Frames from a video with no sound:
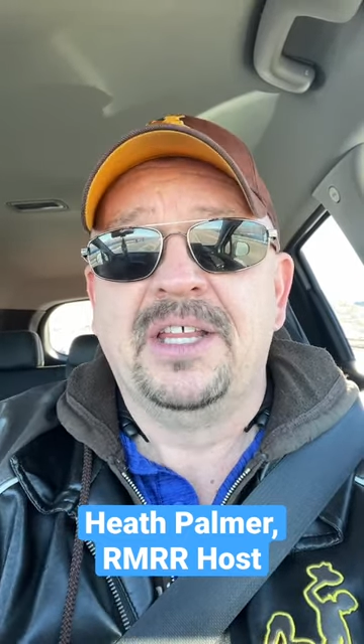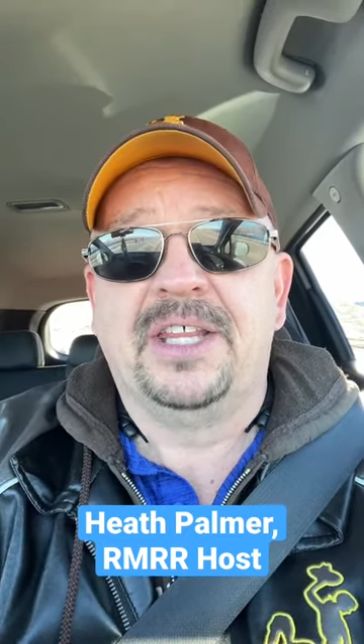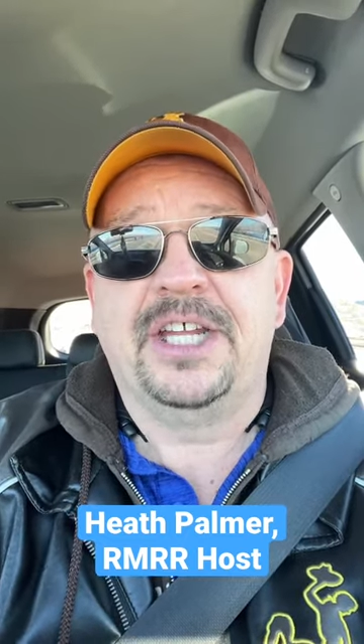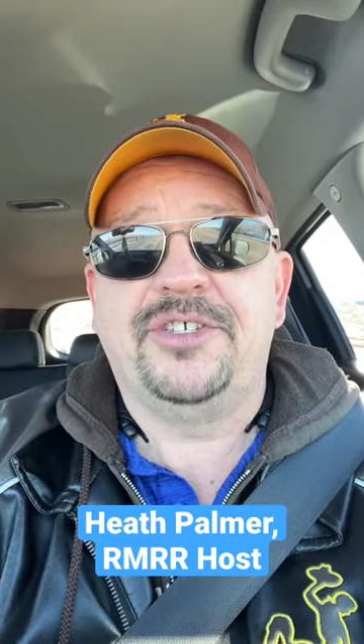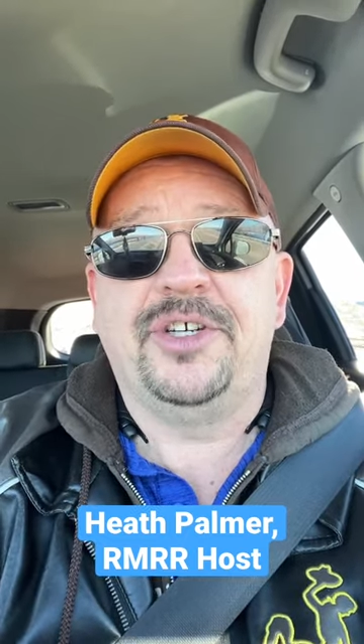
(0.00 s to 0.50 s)

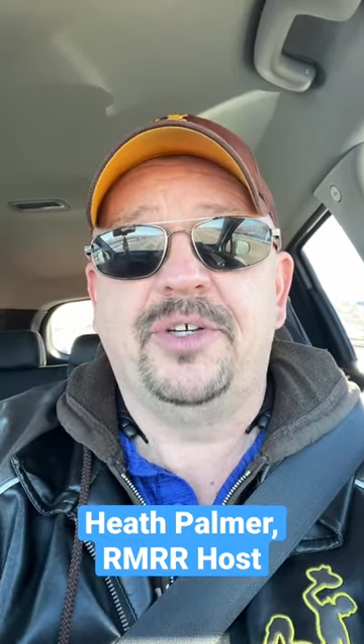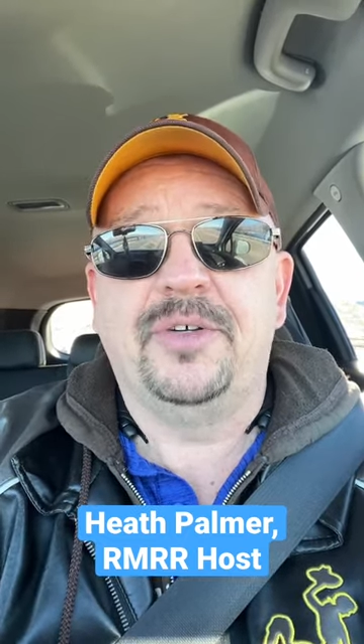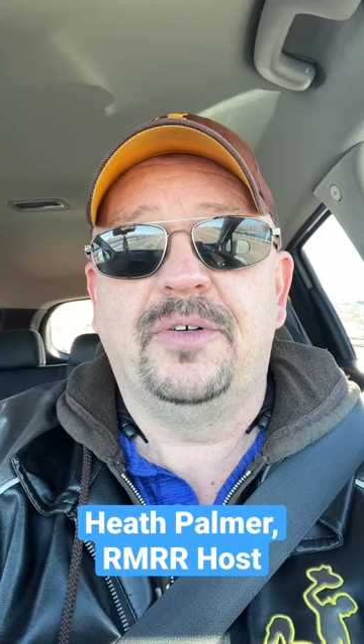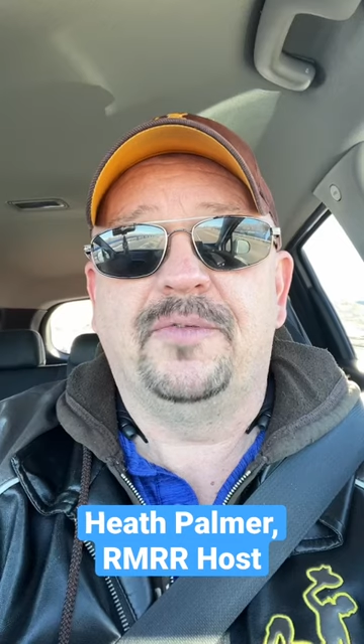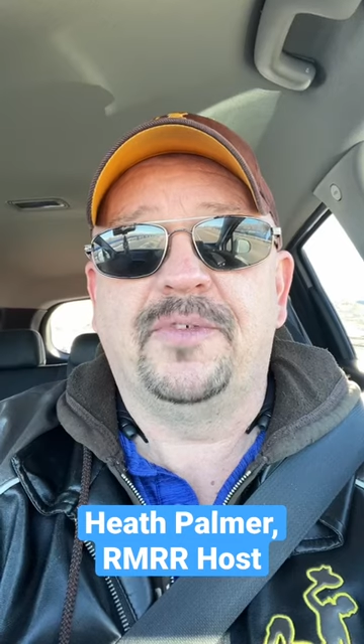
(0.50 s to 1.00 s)
that
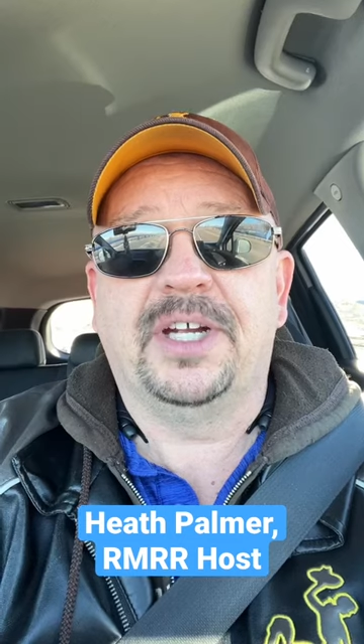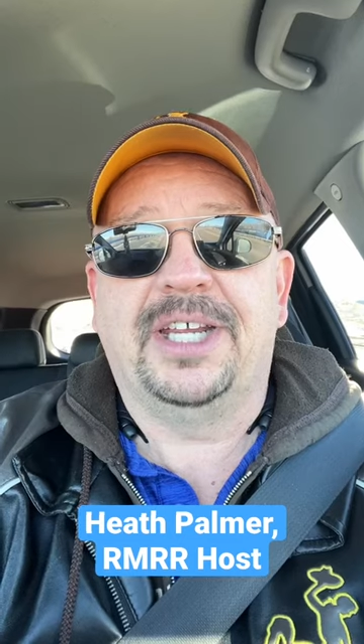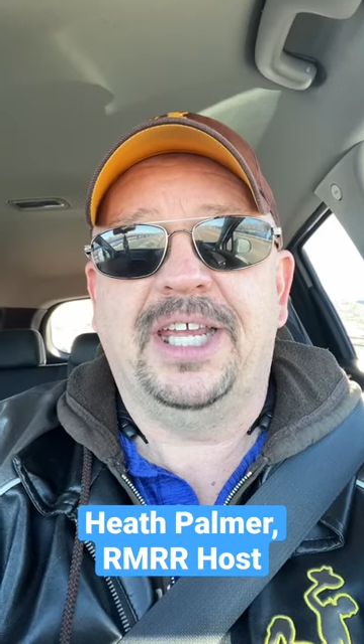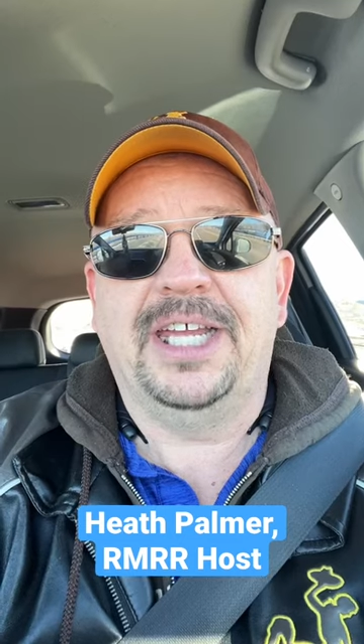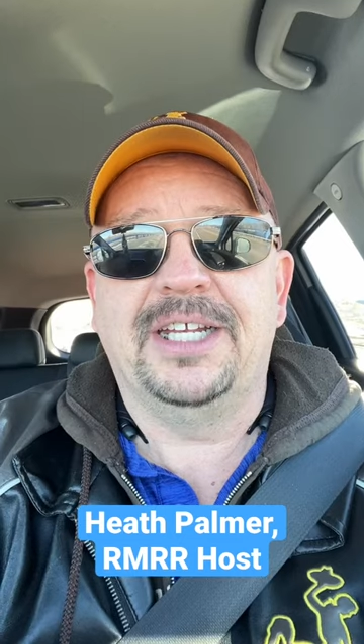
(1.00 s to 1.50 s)
you
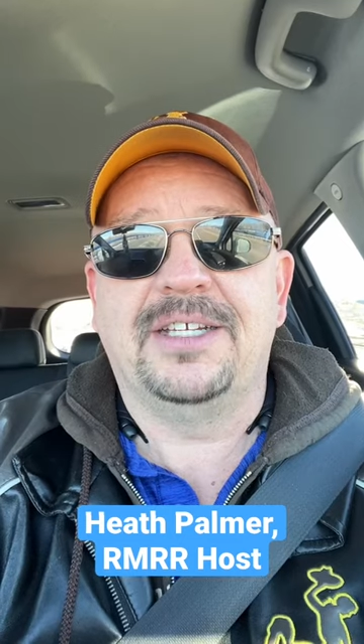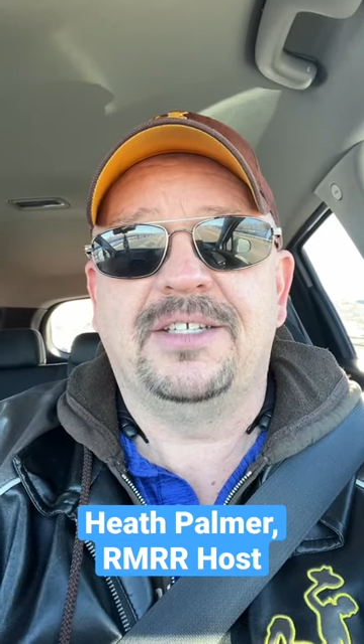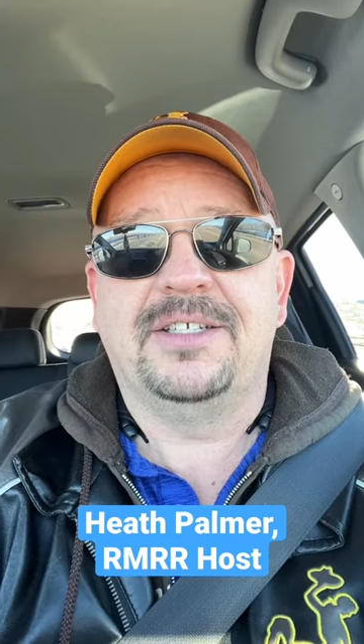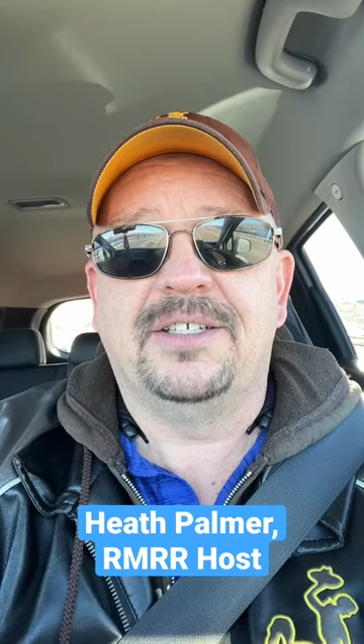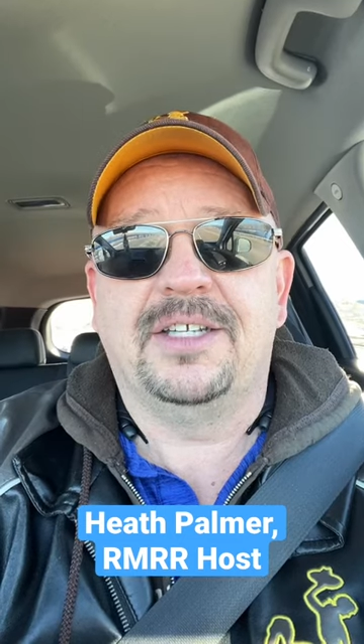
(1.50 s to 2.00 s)
forget
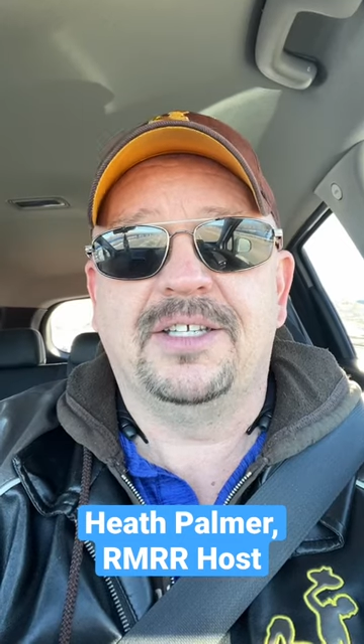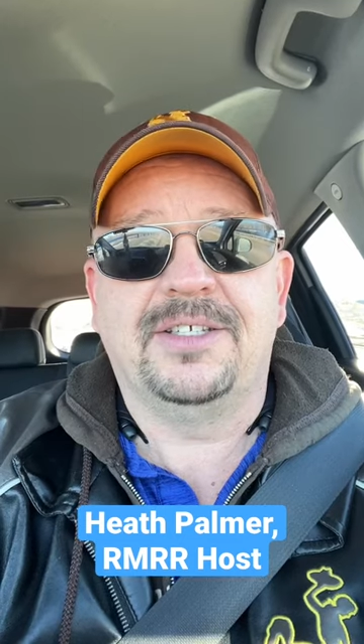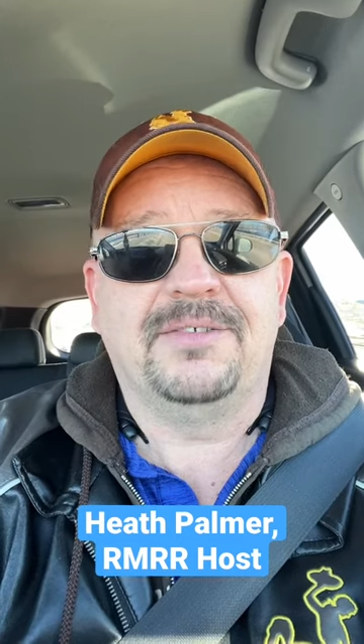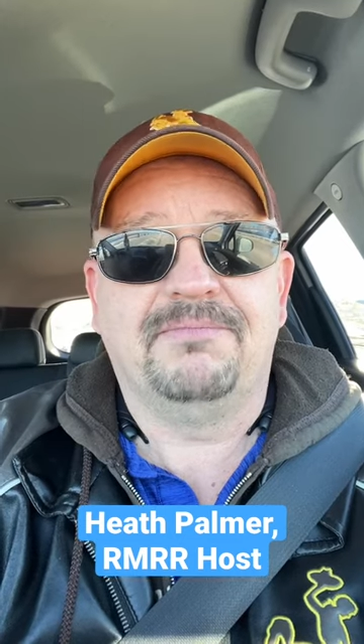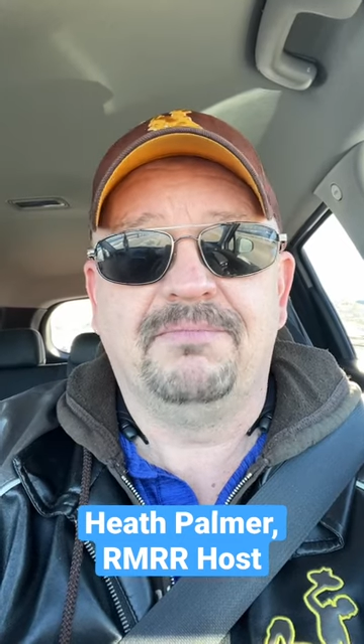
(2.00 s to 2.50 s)
to
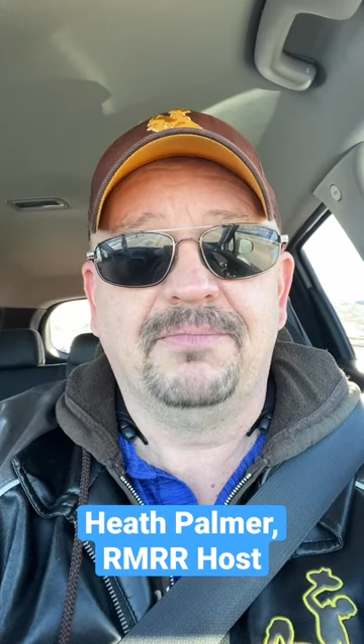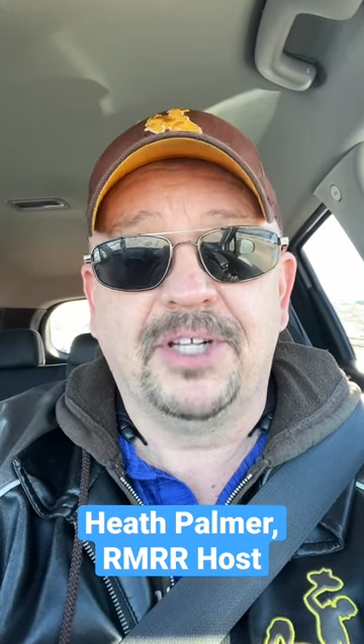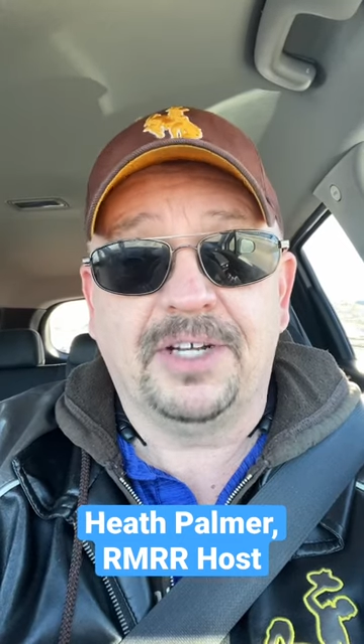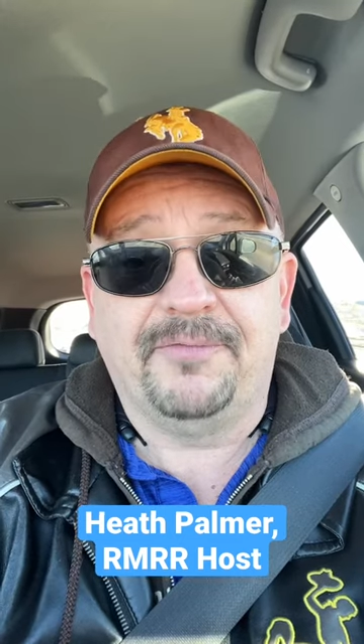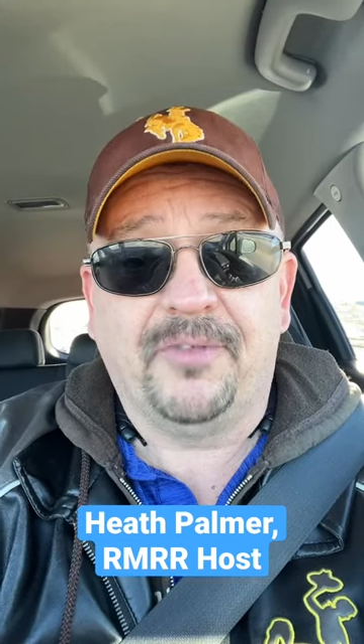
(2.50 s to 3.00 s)

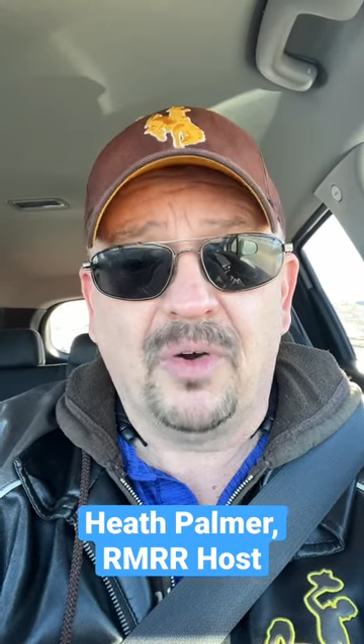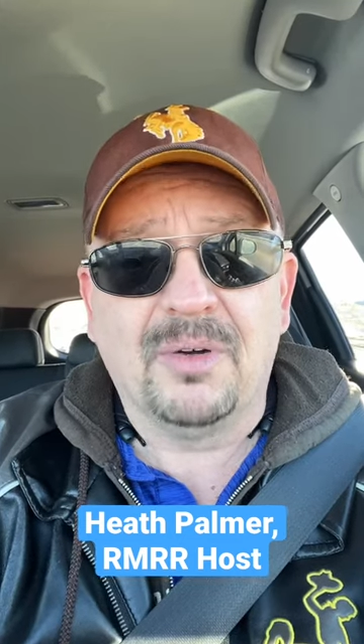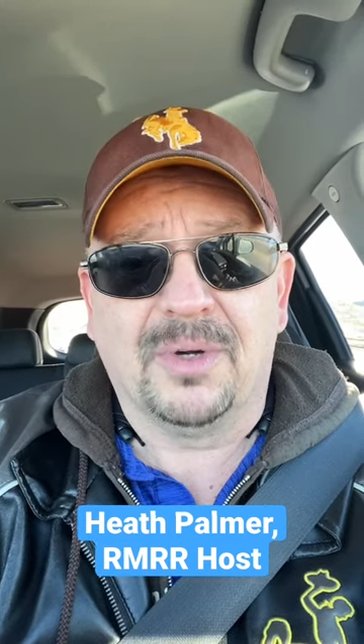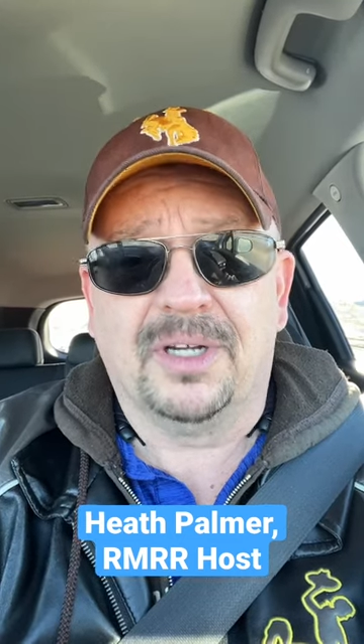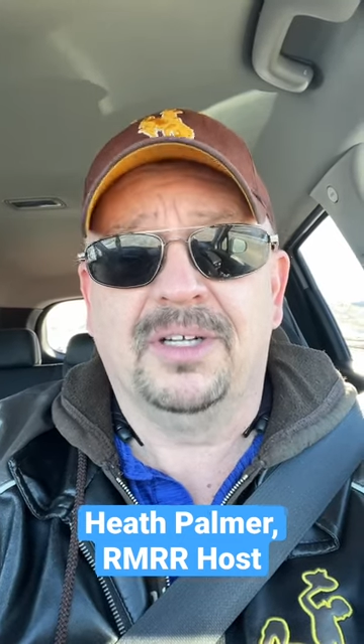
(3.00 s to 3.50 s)
look
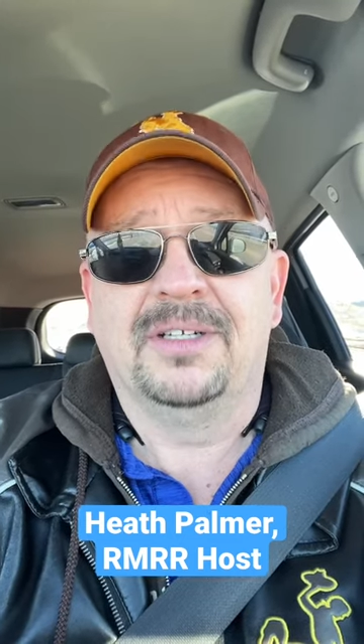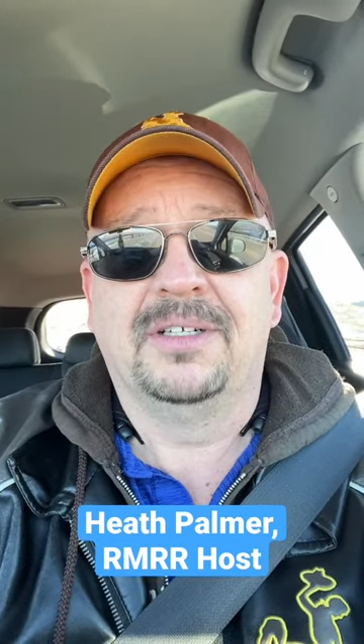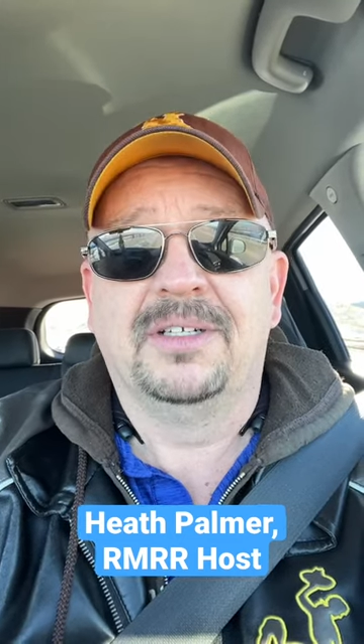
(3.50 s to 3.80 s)
forward